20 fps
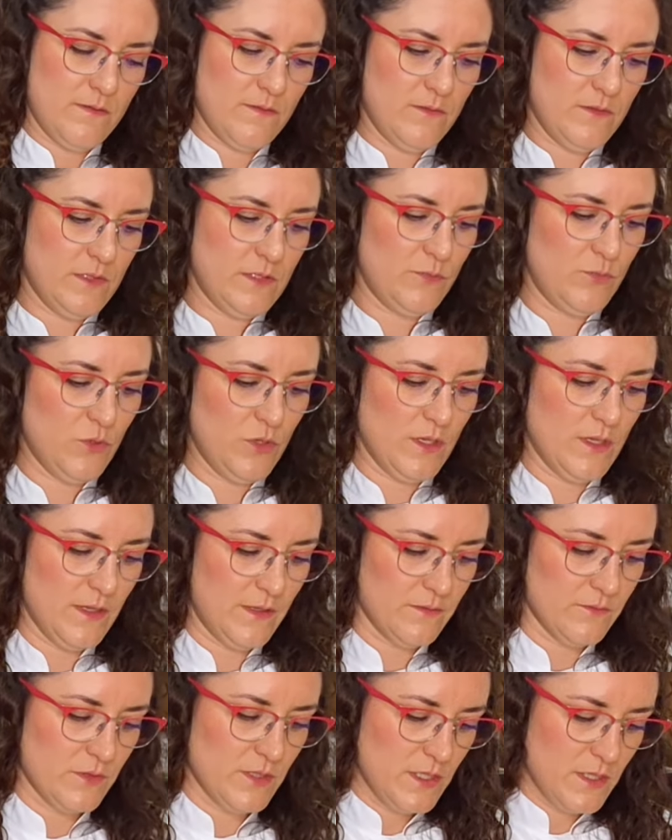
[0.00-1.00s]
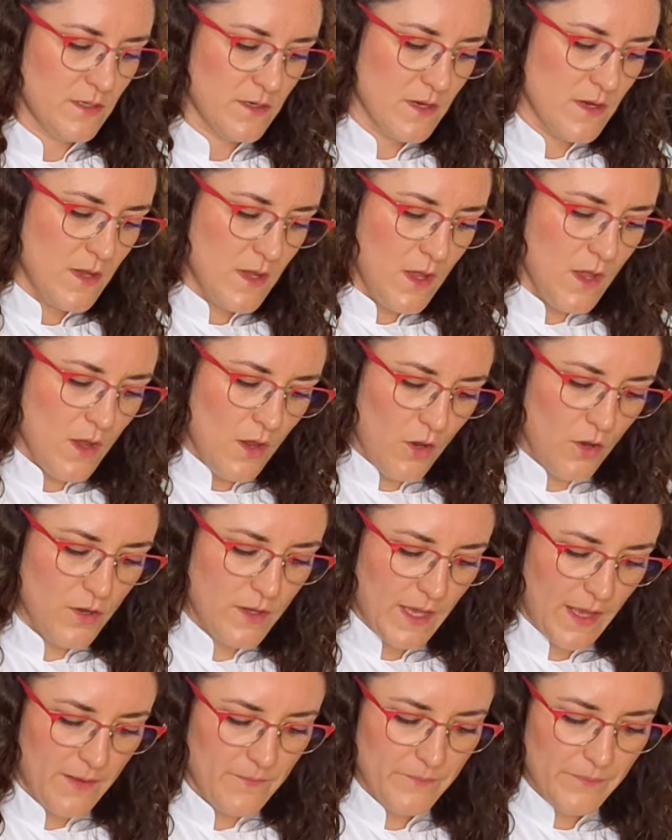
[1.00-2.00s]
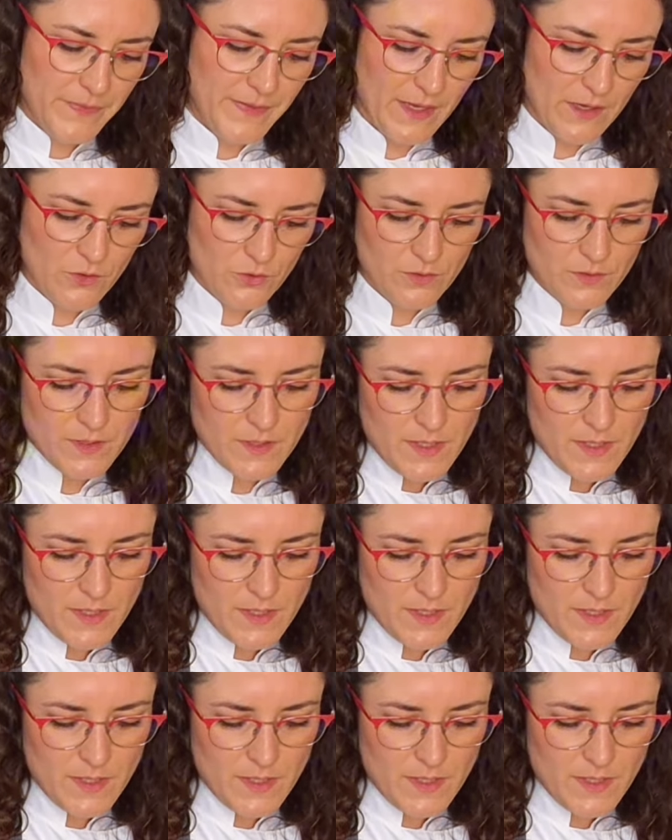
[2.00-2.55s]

Let's put it in here. Okay, now